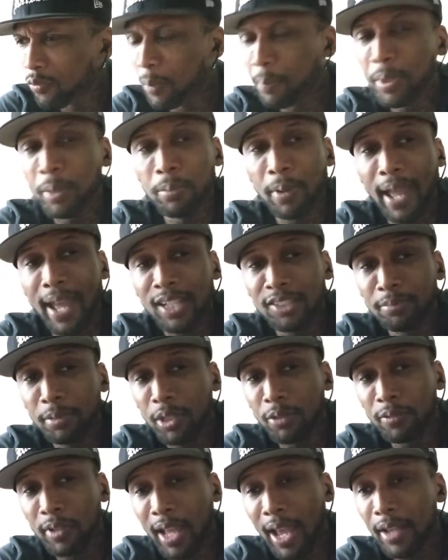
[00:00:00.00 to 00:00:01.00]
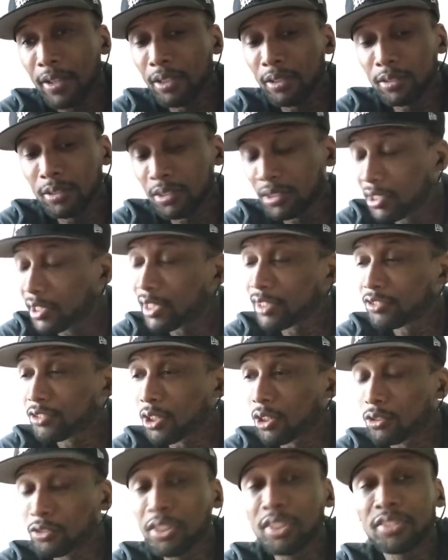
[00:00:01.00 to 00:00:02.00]
when people ask me to react to their
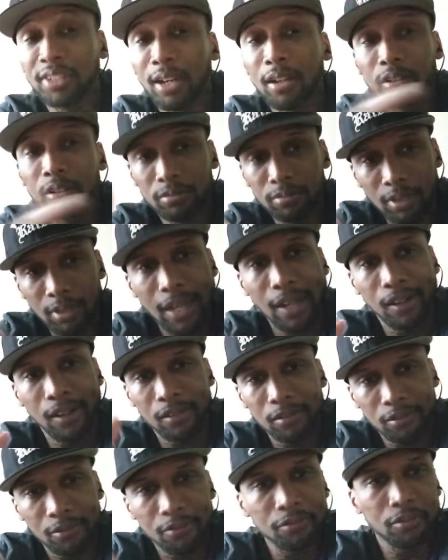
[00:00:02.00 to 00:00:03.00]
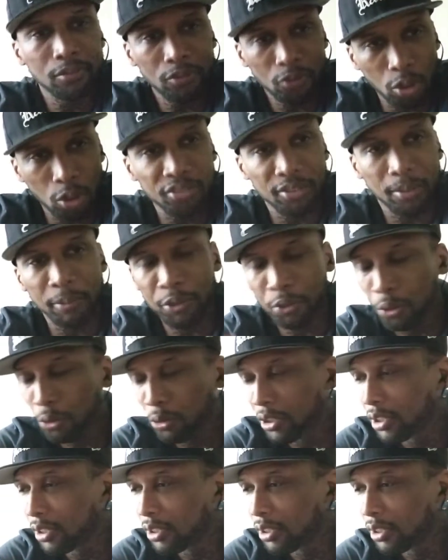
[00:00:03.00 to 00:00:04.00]
songs, because I, of course, I'm gonna
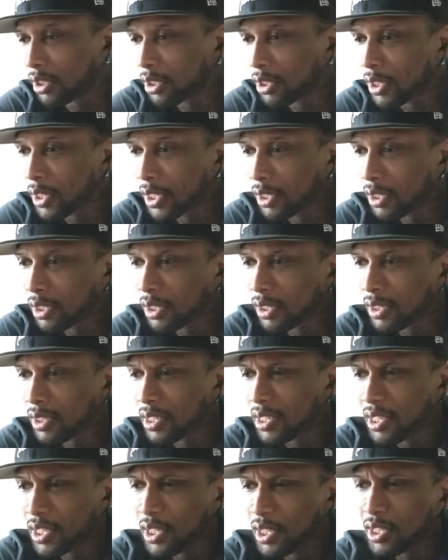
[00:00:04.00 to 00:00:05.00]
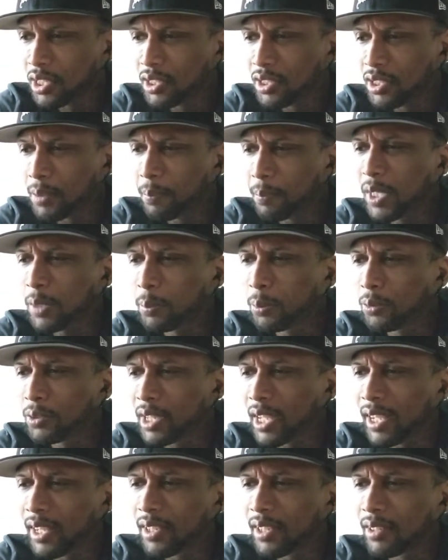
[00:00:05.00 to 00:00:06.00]
do it. The
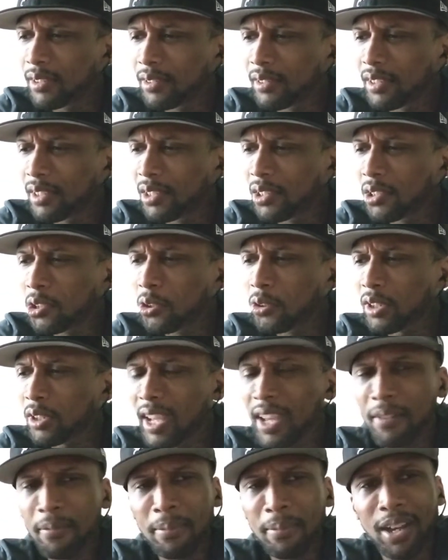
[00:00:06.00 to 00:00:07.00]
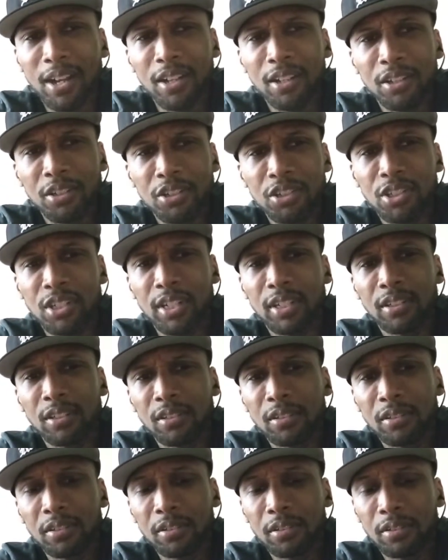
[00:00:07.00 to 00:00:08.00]
people that look at my
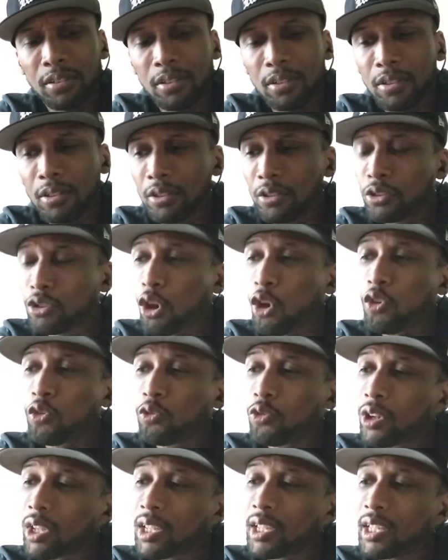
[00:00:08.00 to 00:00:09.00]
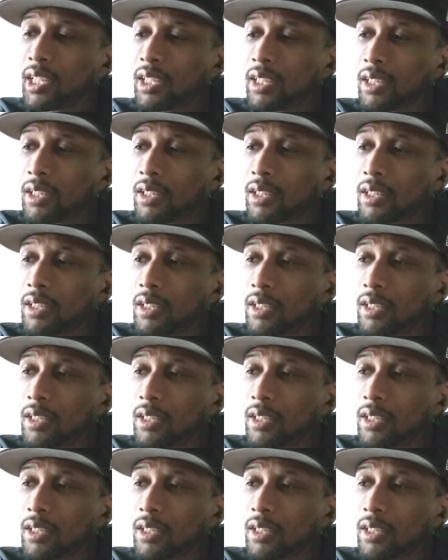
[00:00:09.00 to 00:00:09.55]
shit don't really